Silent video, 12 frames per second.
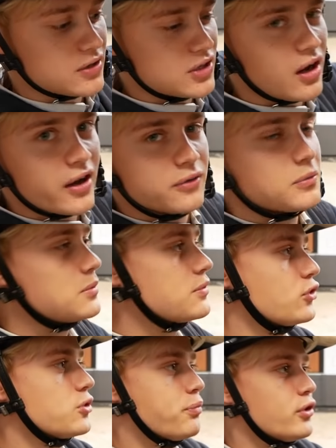It's harder maybe
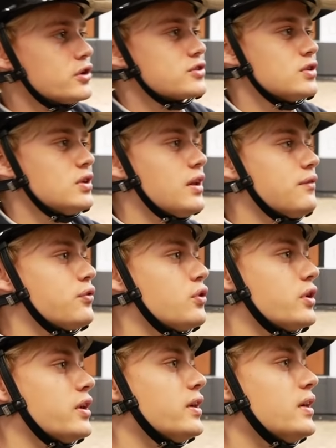for the person than
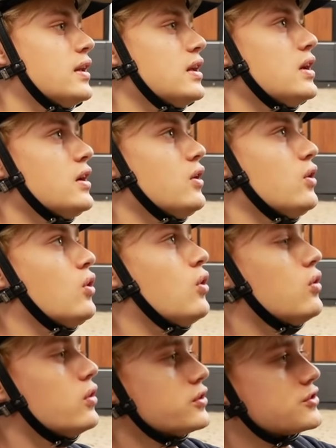for the
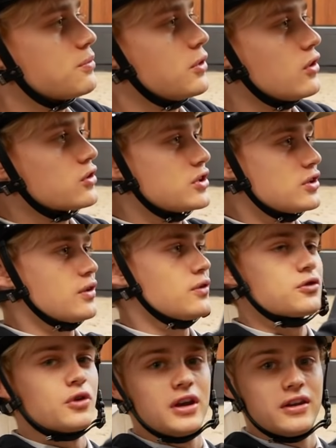horse because it's
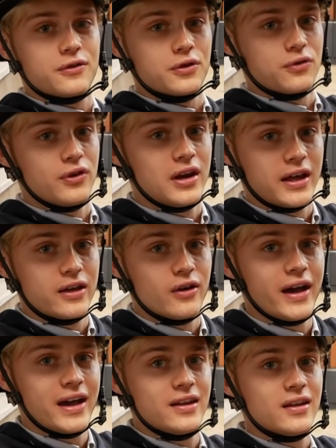really different feeling in your
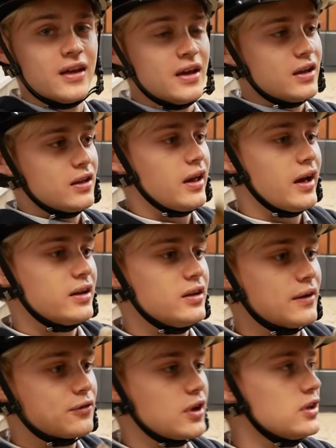hand and
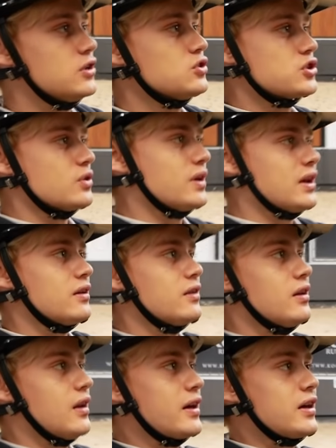you have to get used to it and
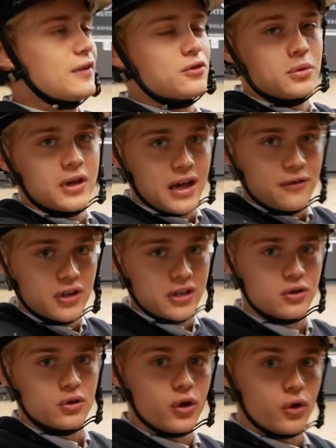like you have to be careful that
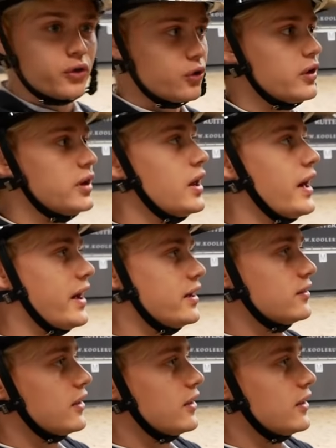you don't hold on and hang